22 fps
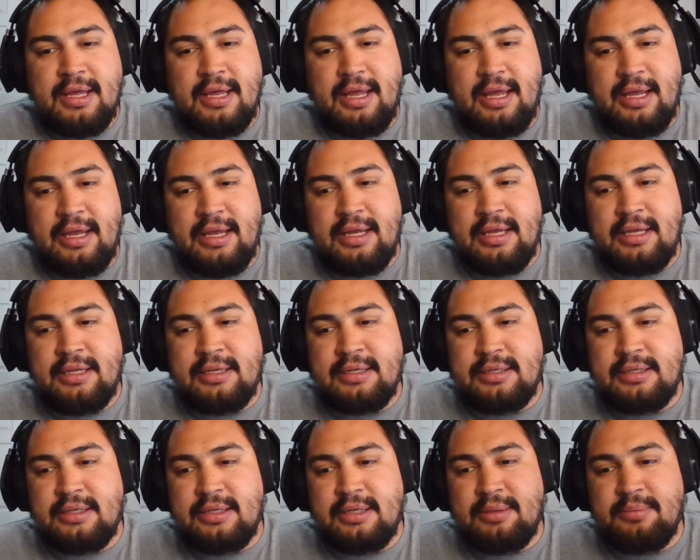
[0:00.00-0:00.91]

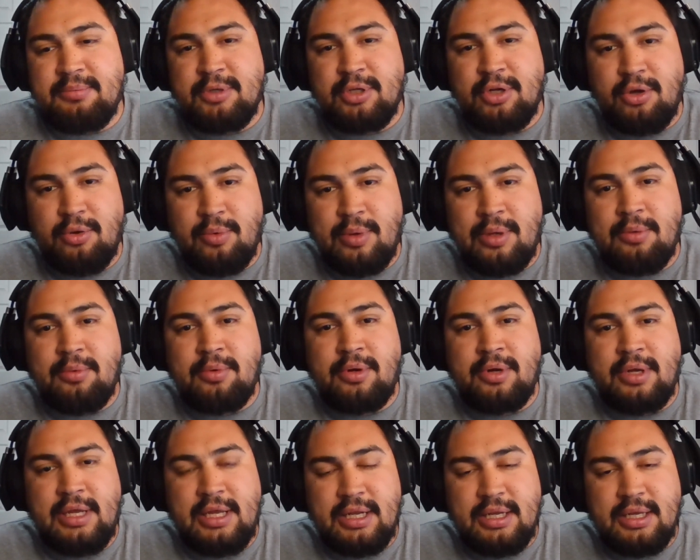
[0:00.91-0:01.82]
and um, you know we
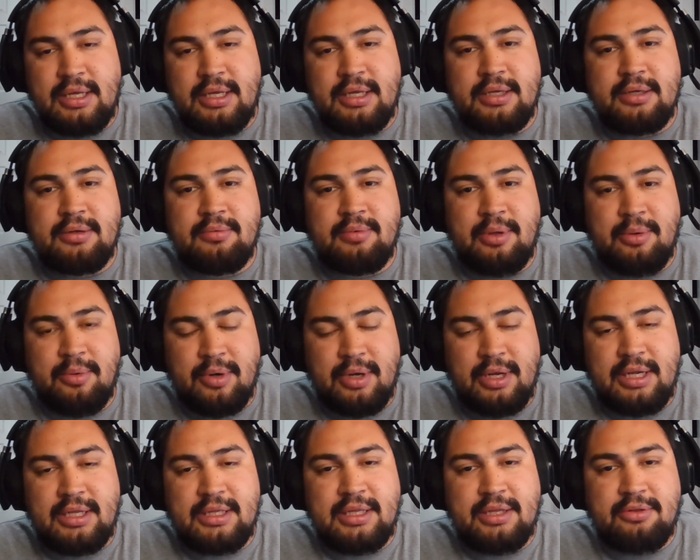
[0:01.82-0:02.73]
were hitting we were
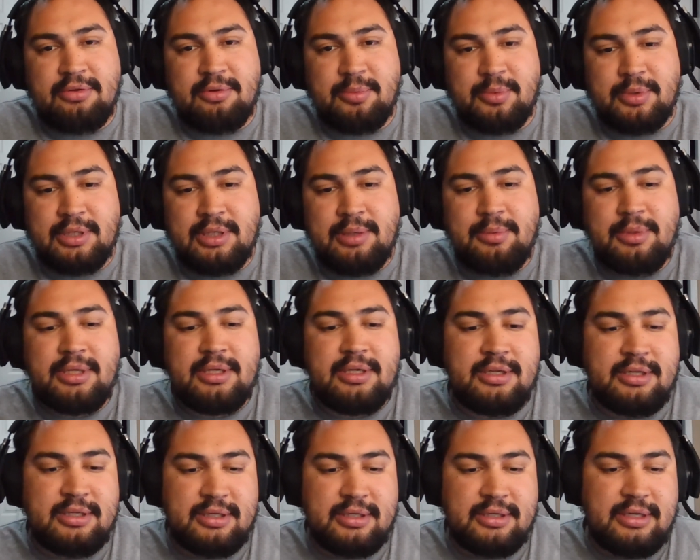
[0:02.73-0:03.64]
hitting that thermal limit.
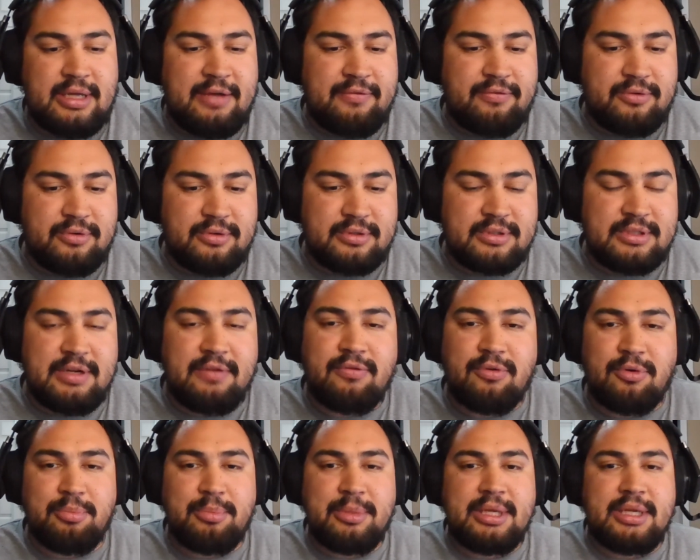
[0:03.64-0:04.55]
Uh, after
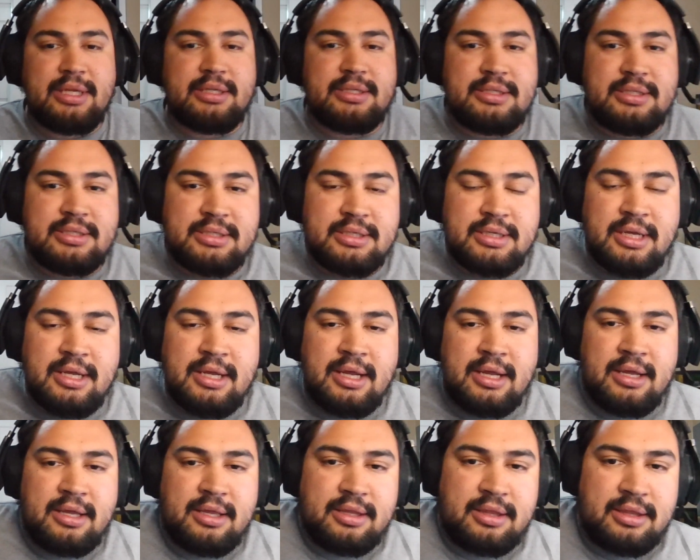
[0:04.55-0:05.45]
several minutes,
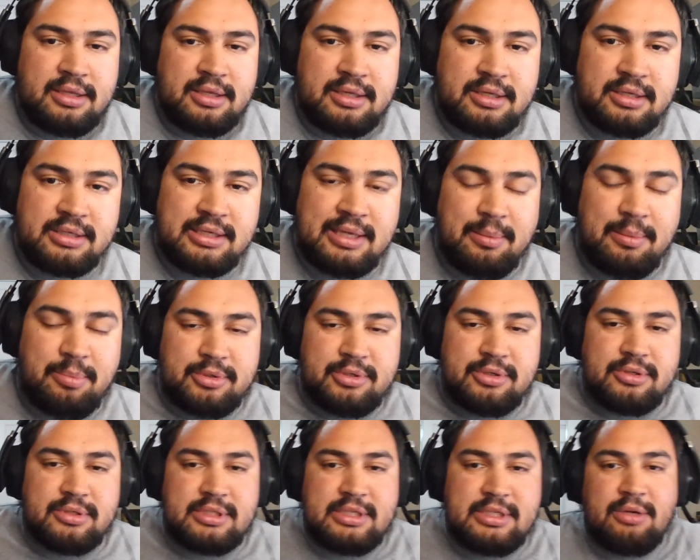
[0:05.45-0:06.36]
the
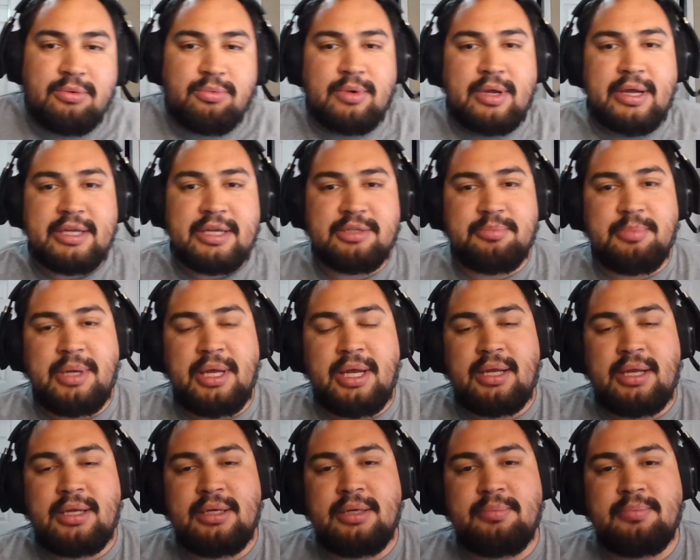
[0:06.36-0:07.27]
temperatures did rise
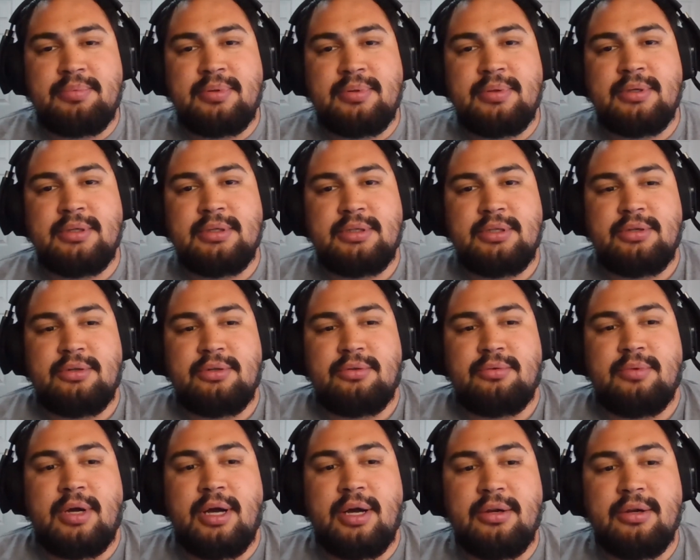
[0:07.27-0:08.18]
back up
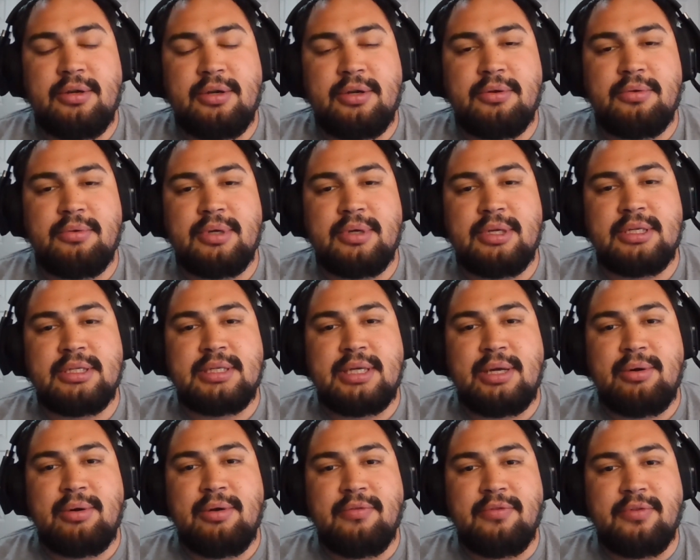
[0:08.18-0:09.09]
to 100 degrees.
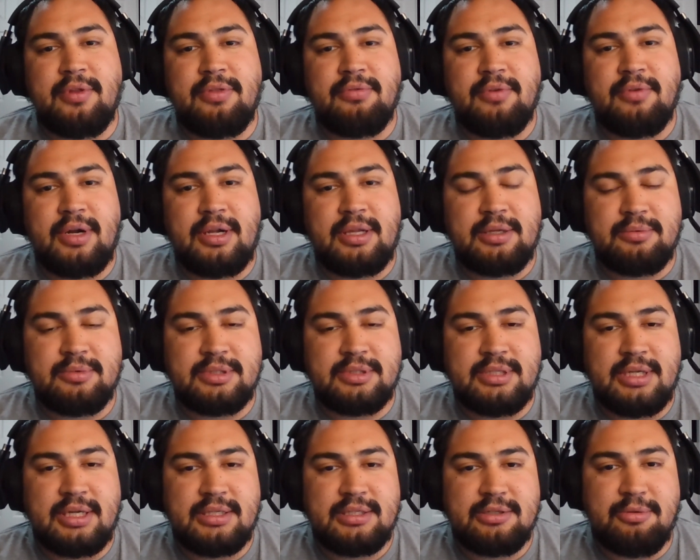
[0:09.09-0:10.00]
However, the throttling was
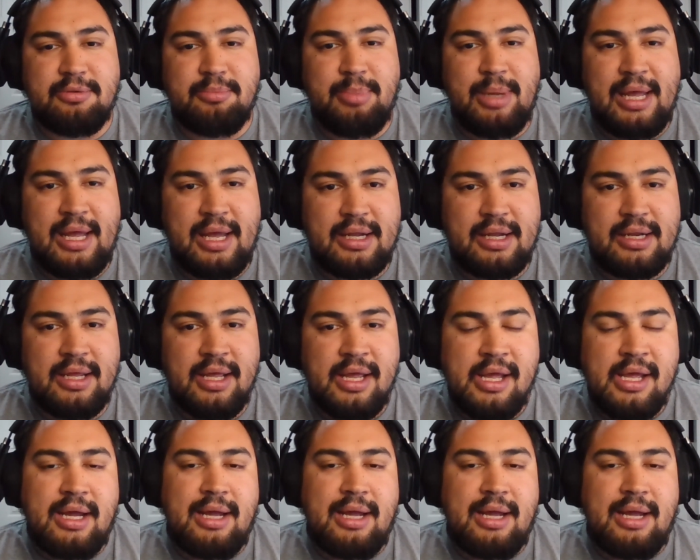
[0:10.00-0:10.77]
not so bad.